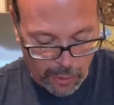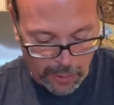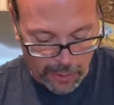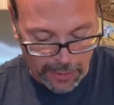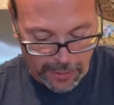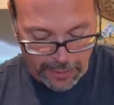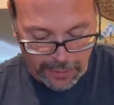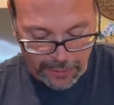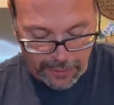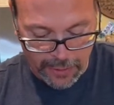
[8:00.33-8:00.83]

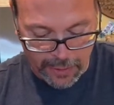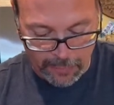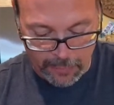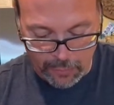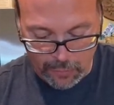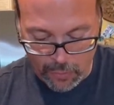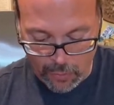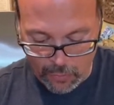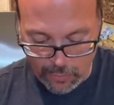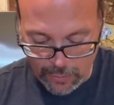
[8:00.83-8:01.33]
And keep
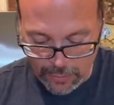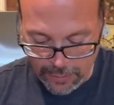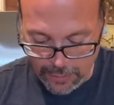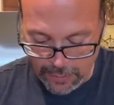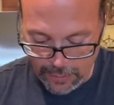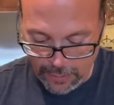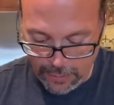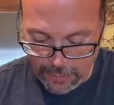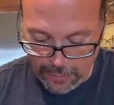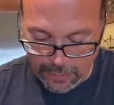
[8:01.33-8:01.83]

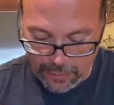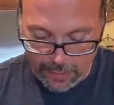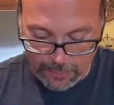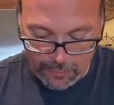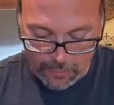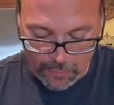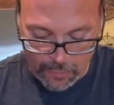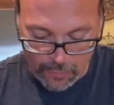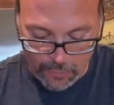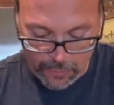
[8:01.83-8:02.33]
rolling, keep
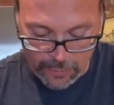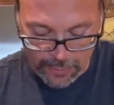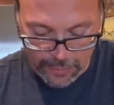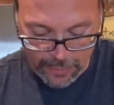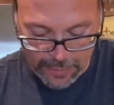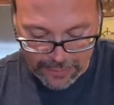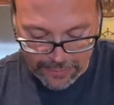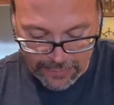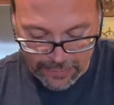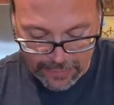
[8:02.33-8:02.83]
rolling.
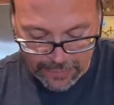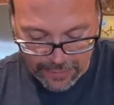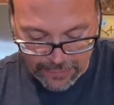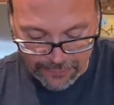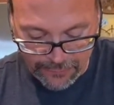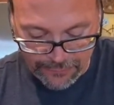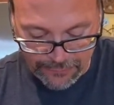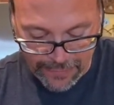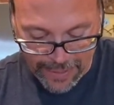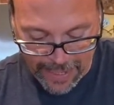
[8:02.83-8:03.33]
That's a nice
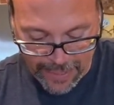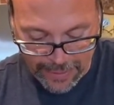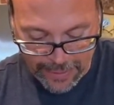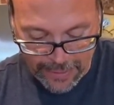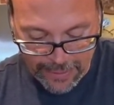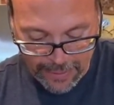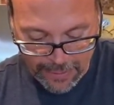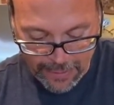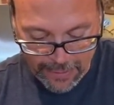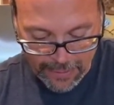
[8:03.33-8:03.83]

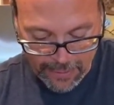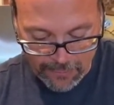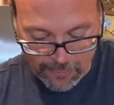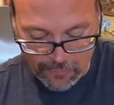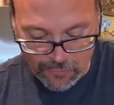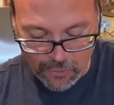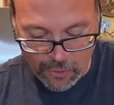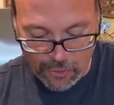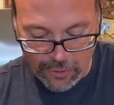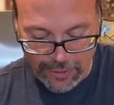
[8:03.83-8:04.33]
fatty.
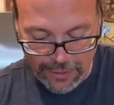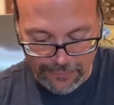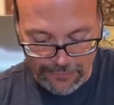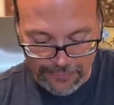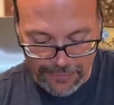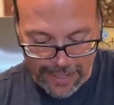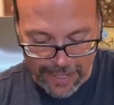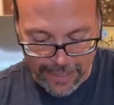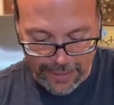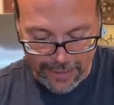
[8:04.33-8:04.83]
Rolling a
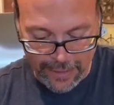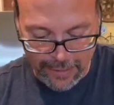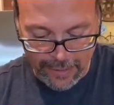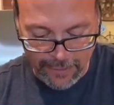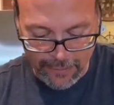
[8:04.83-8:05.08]
fatty.